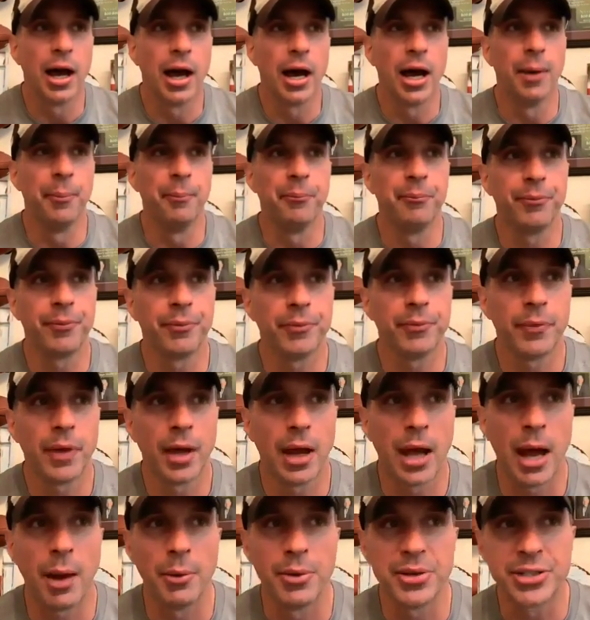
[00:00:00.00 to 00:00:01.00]
um,
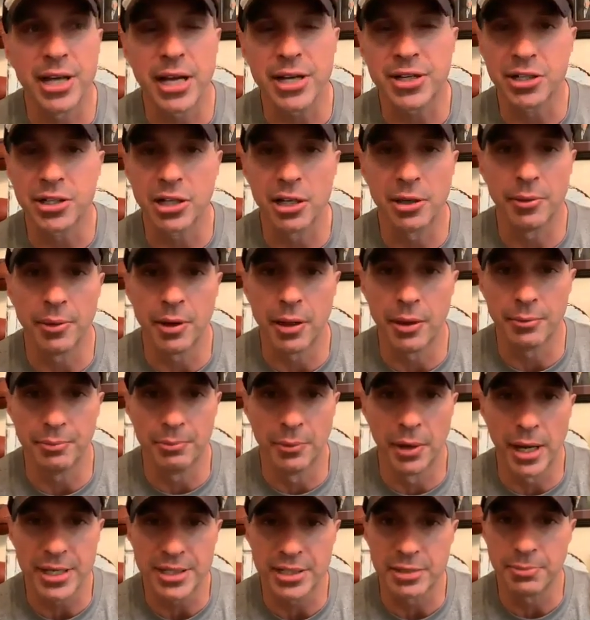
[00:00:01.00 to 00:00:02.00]
I was sexually
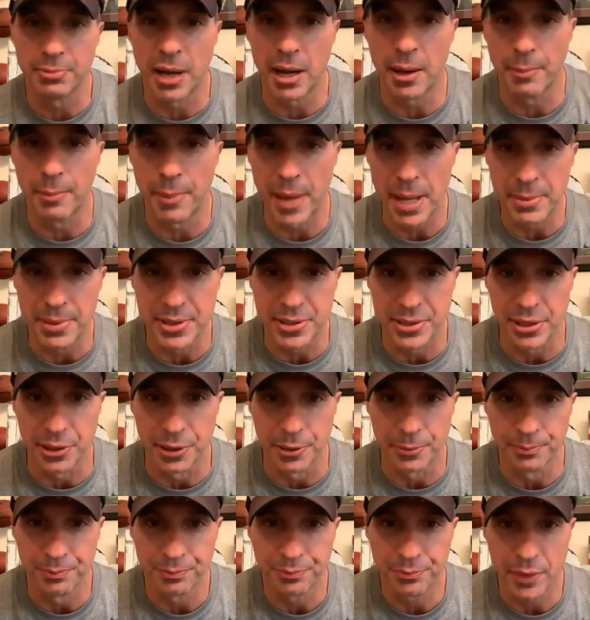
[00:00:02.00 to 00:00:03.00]
molested by a
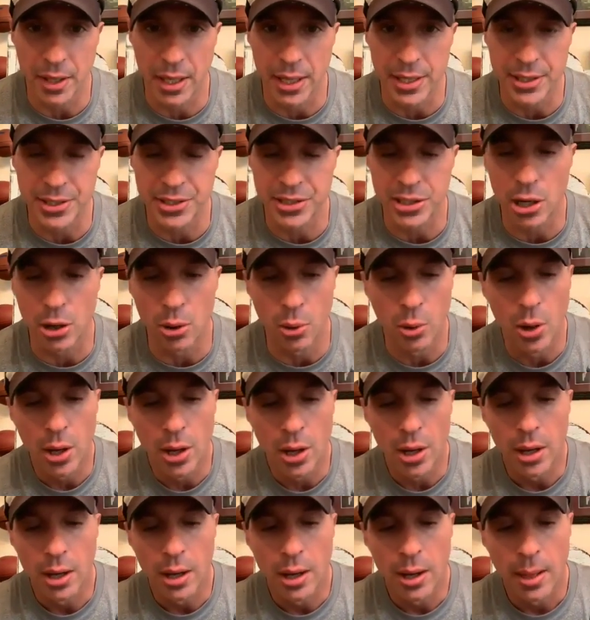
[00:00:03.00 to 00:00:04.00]
babysitter. And so
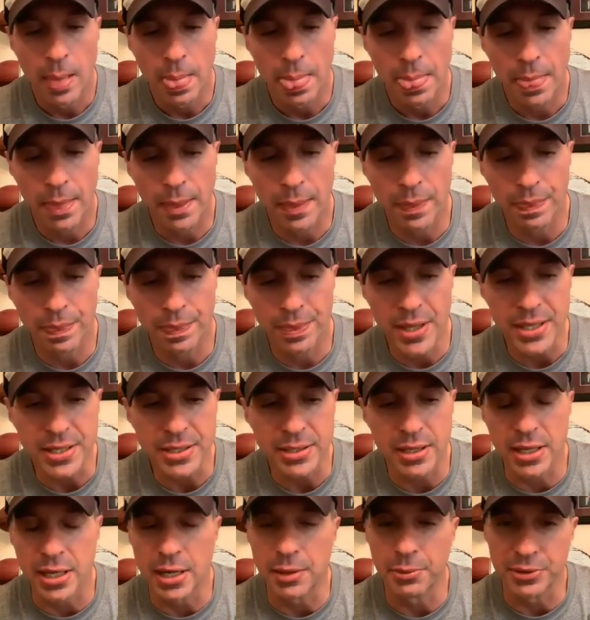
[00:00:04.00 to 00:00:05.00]

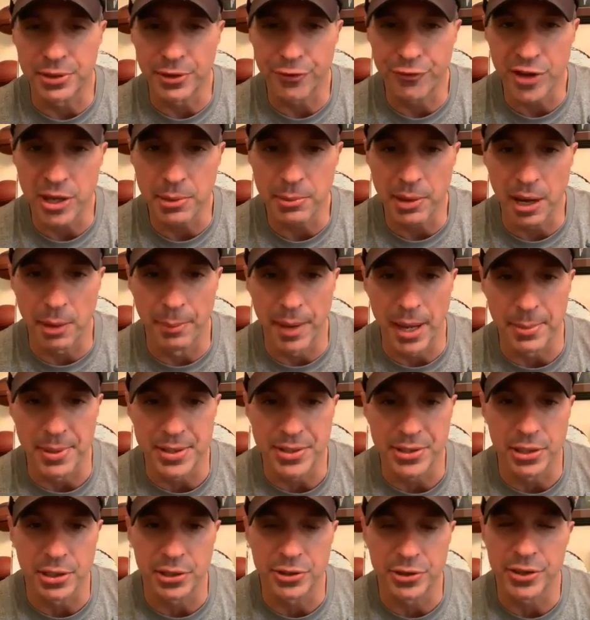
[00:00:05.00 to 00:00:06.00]
this, and it was a female
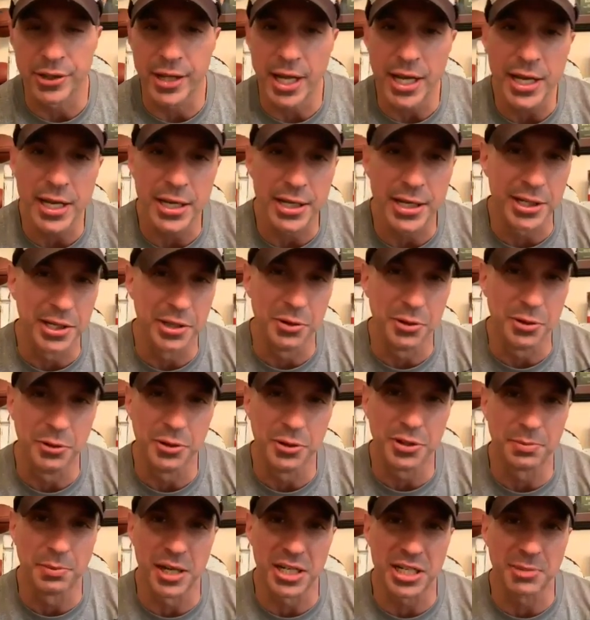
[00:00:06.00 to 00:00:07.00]
babysitter, so they didn't do
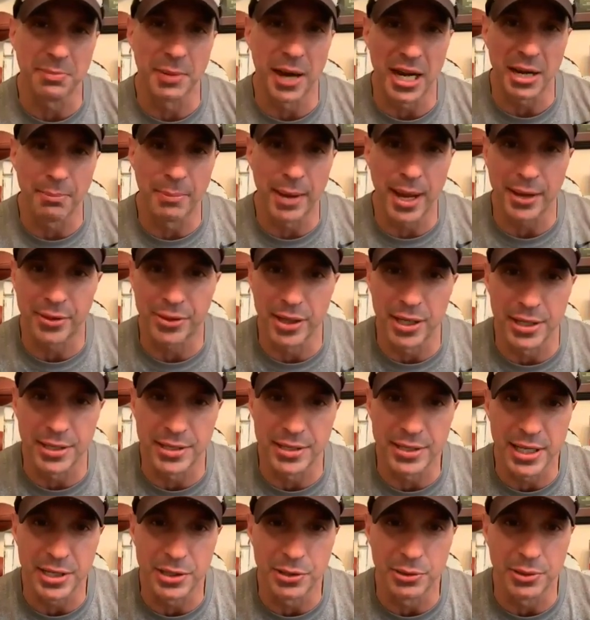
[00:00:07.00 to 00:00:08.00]
as much about it back then as
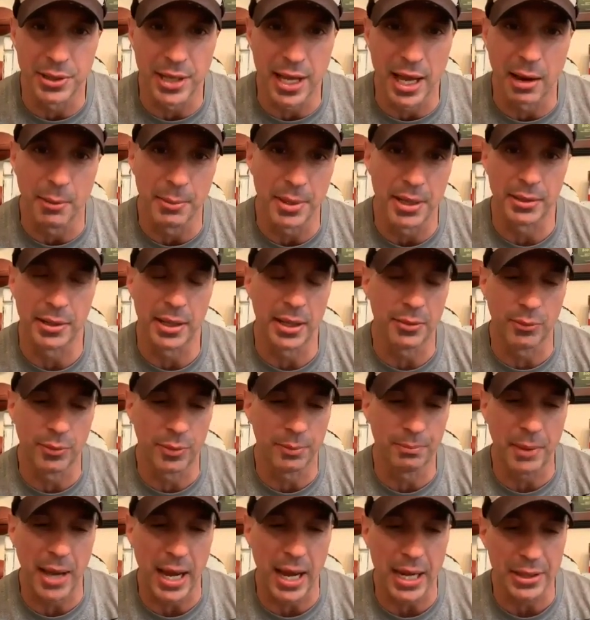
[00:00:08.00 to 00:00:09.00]
they do now. I mean, it,
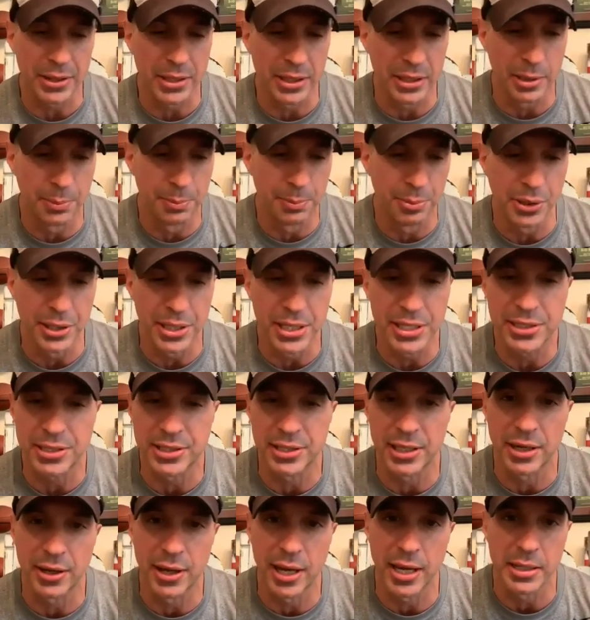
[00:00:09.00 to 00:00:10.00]
back then the police
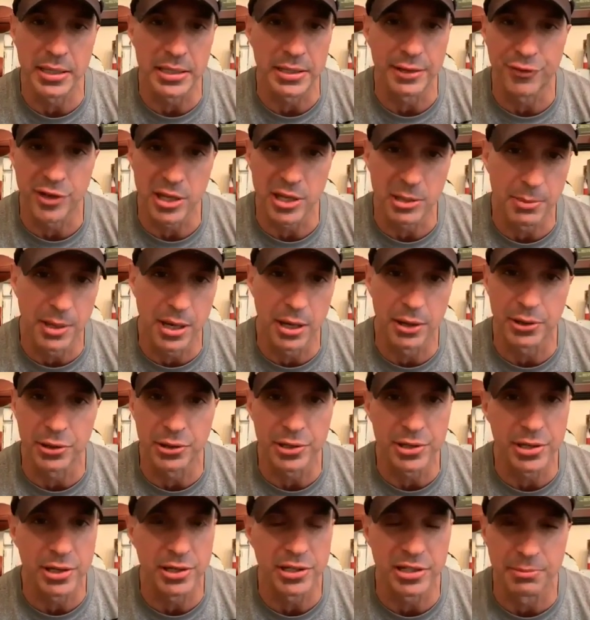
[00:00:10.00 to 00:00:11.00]
said, hey, it's a female,
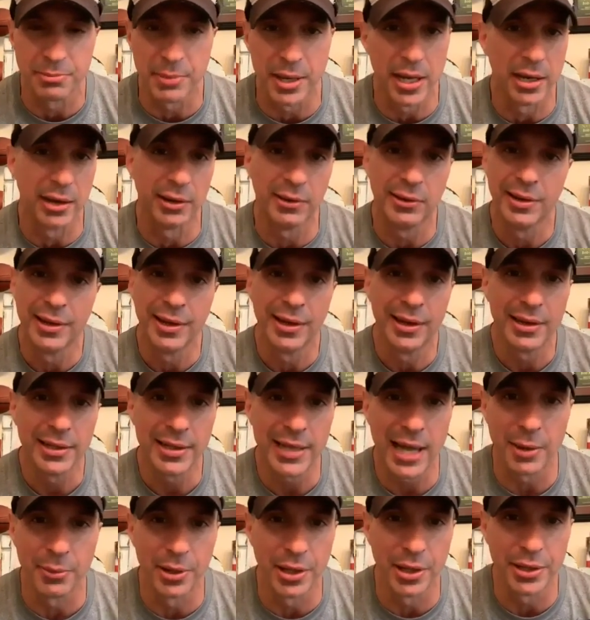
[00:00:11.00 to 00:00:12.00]
your son's a male.
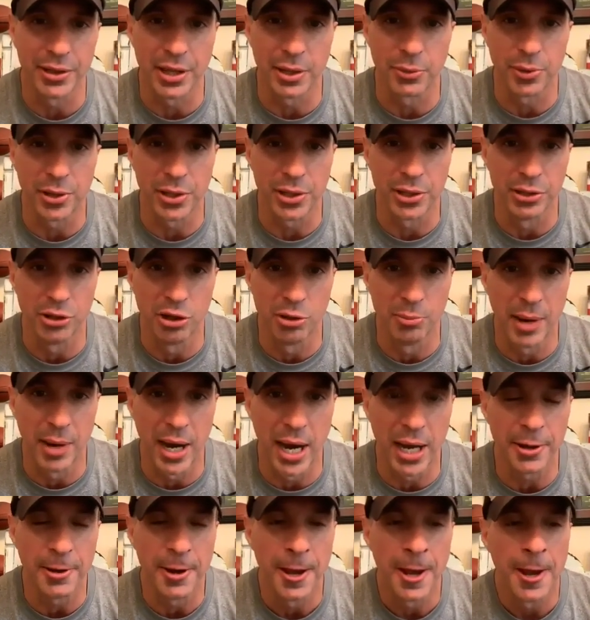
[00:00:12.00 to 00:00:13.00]
Not really anything we can do
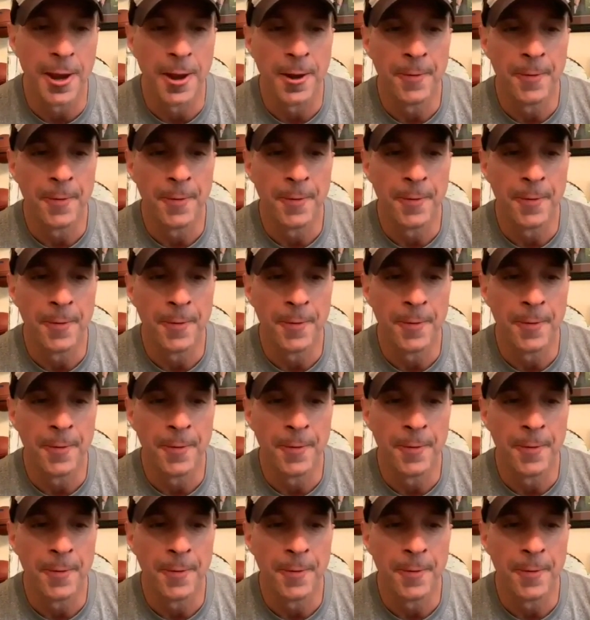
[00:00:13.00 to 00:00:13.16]
about it.